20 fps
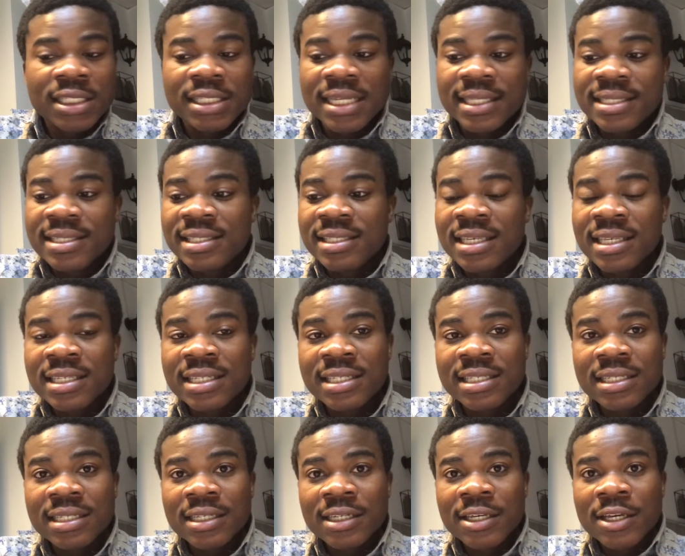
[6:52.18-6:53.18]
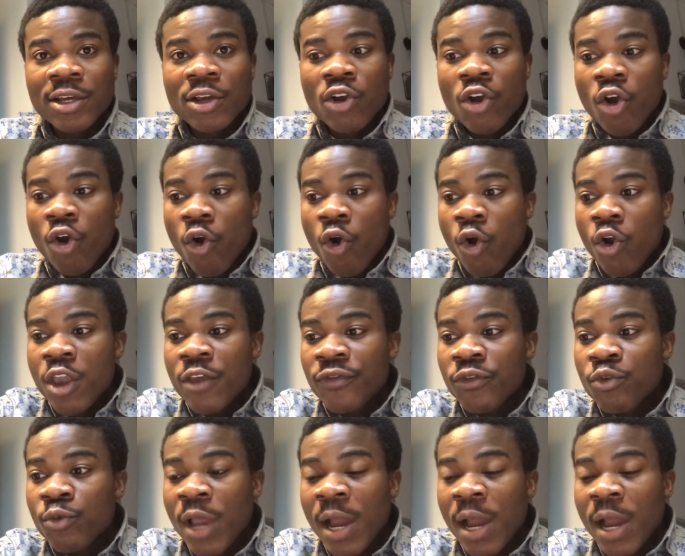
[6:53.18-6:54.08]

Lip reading: 36. If you